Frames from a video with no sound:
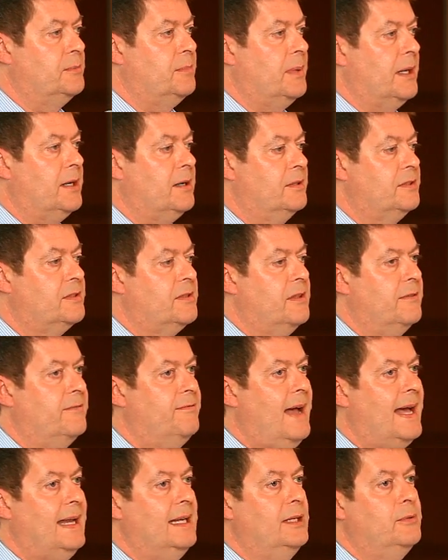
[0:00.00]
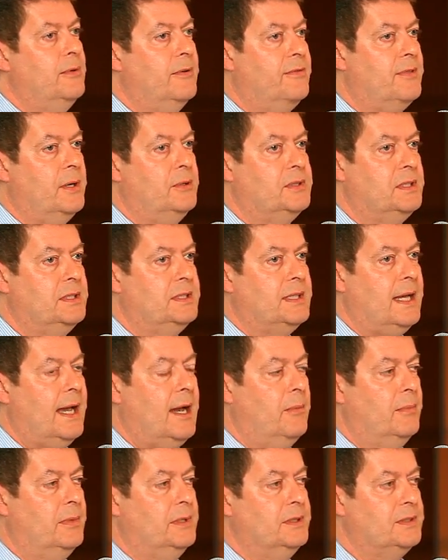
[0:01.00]
because the value of those
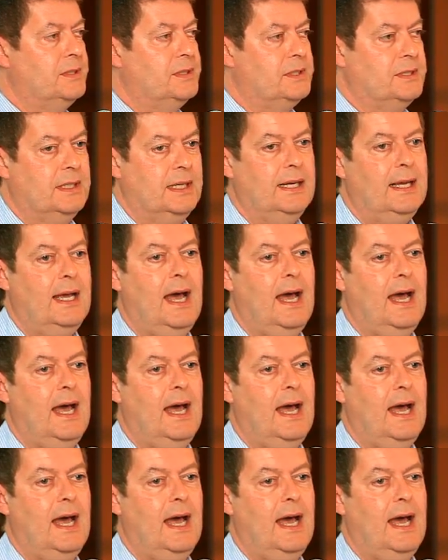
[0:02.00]
endowments